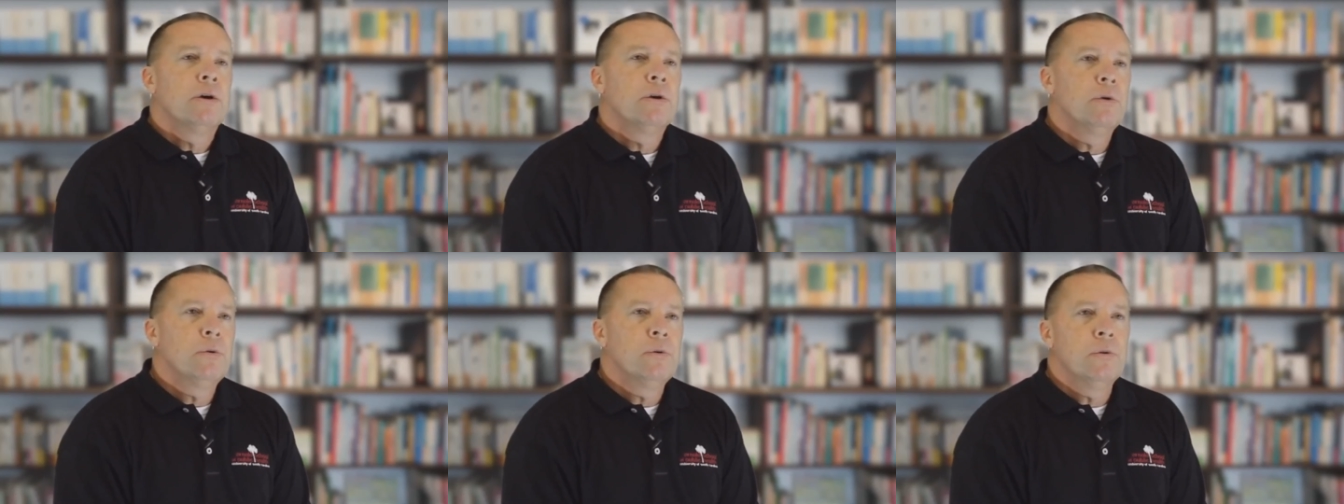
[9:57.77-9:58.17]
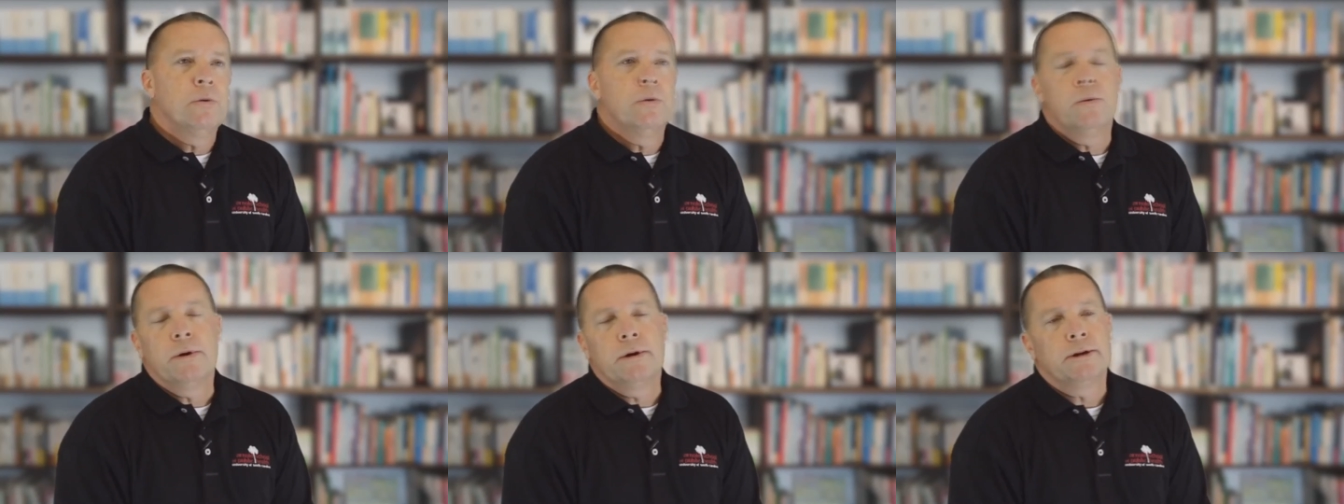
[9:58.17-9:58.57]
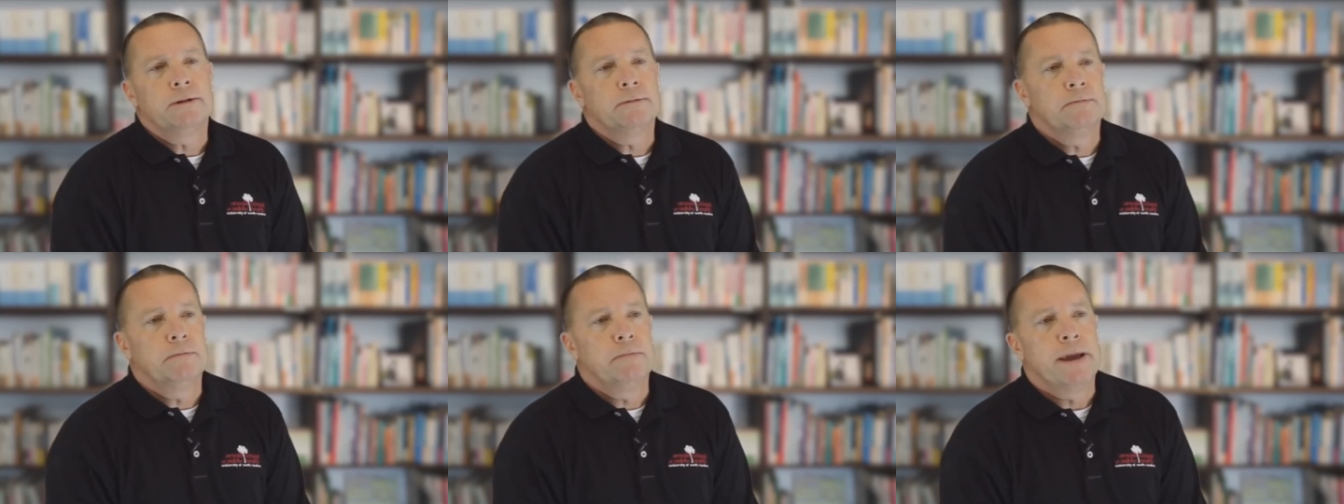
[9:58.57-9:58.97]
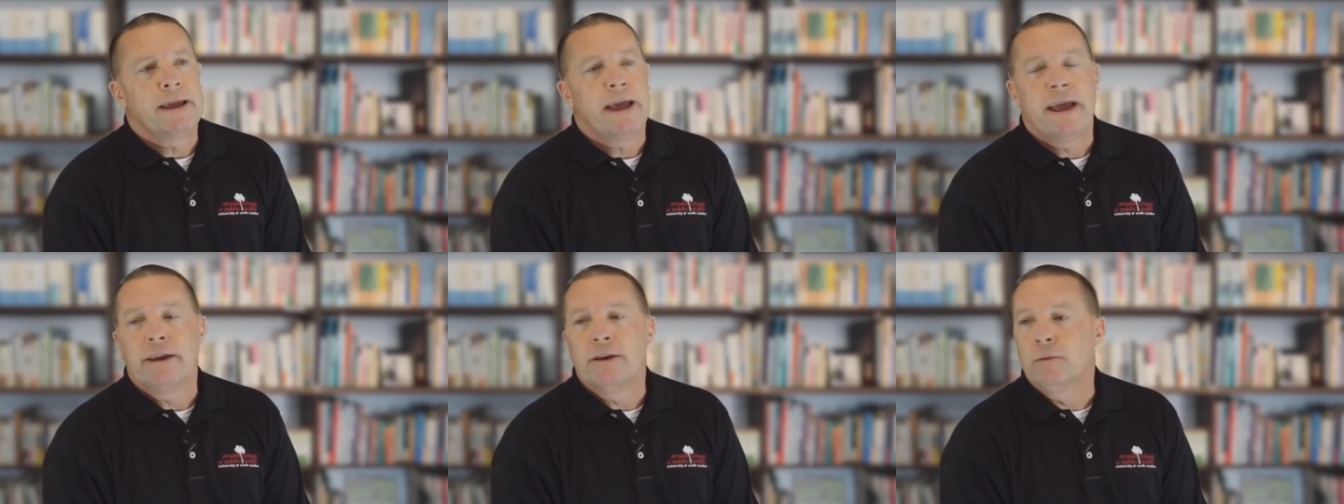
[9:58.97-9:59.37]
who
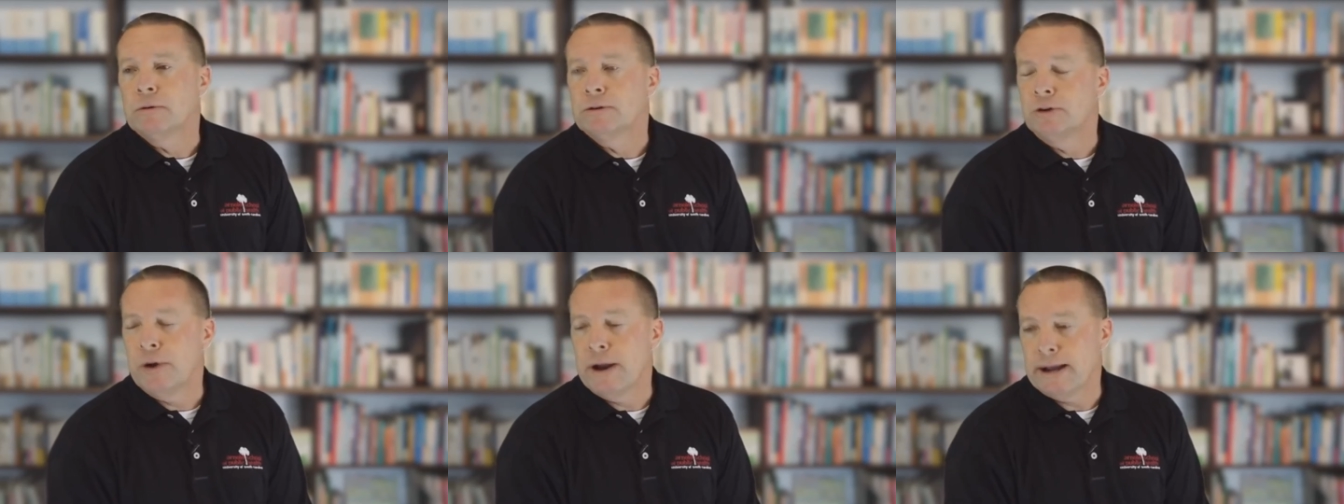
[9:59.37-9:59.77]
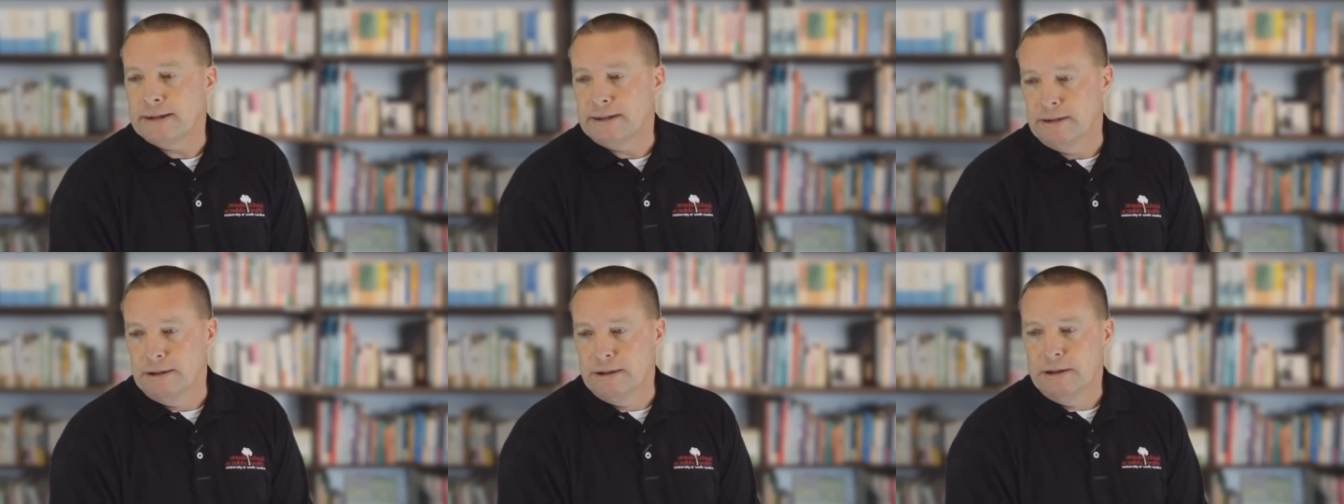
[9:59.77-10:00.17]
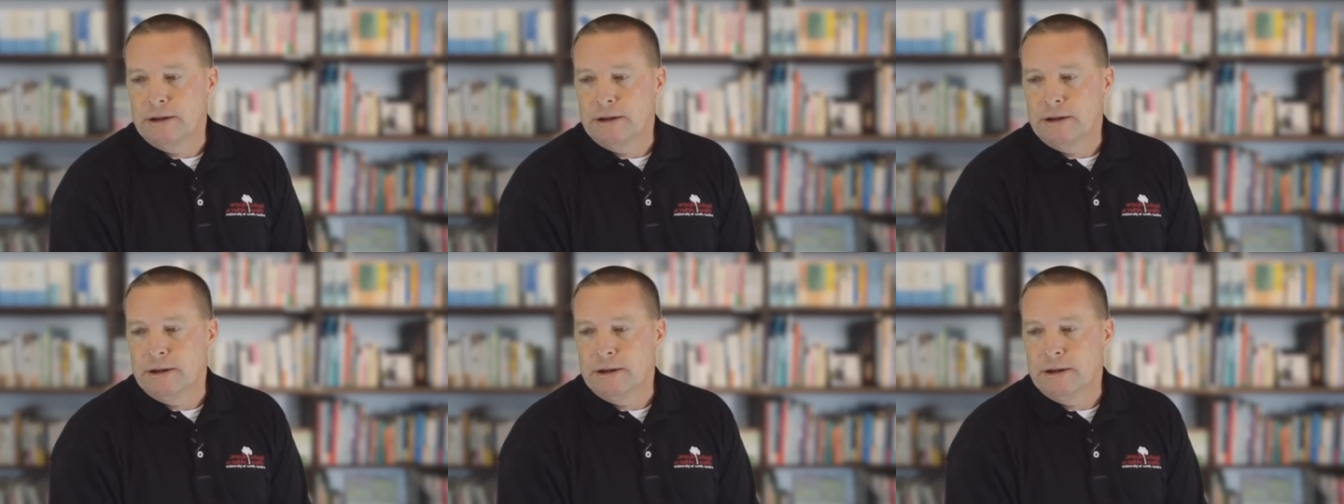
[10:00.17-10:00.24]
make annual treks